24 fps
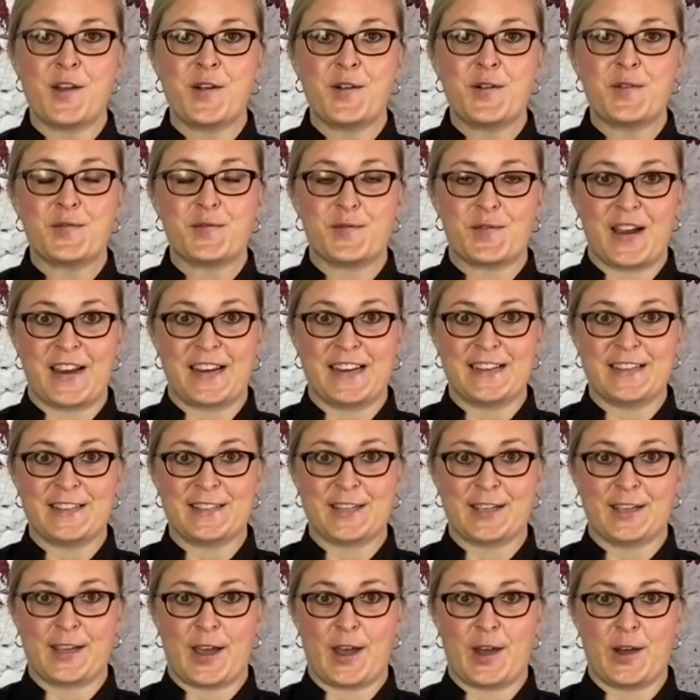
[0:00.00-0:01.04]
ready
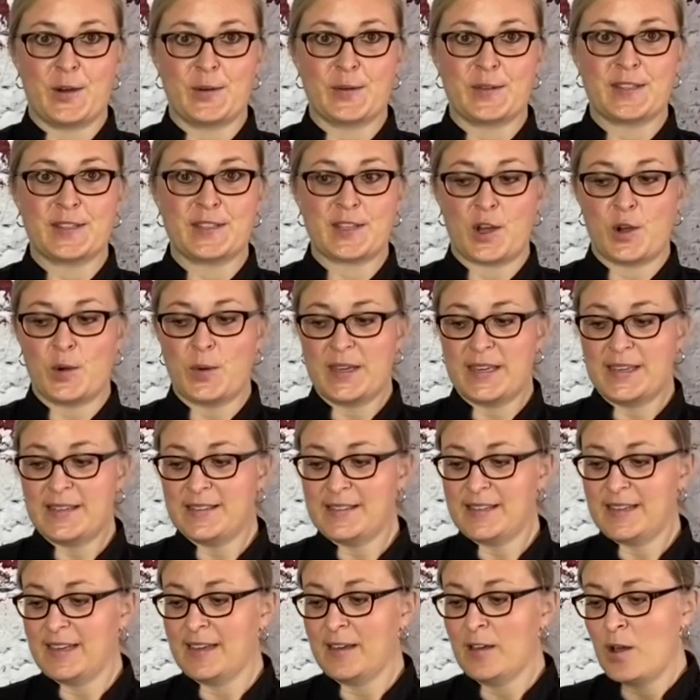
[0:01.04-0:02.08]
to go. So
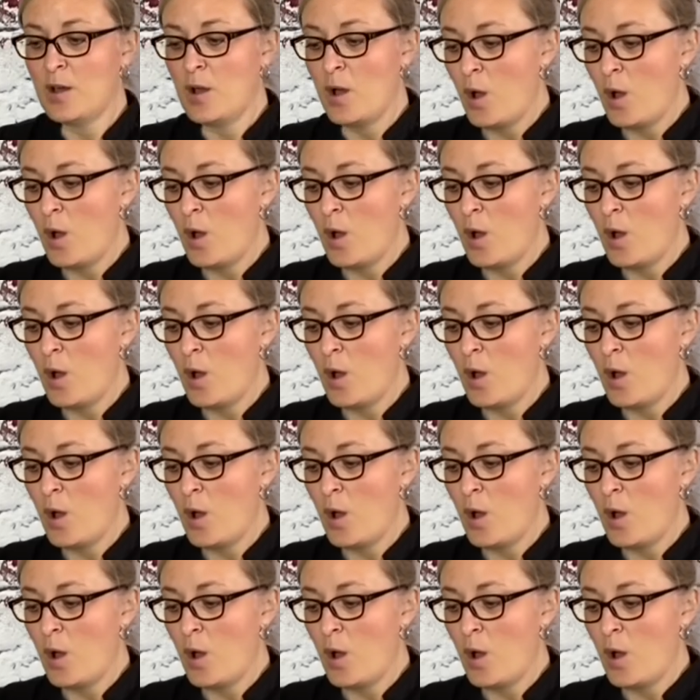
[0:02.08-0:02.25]
easy.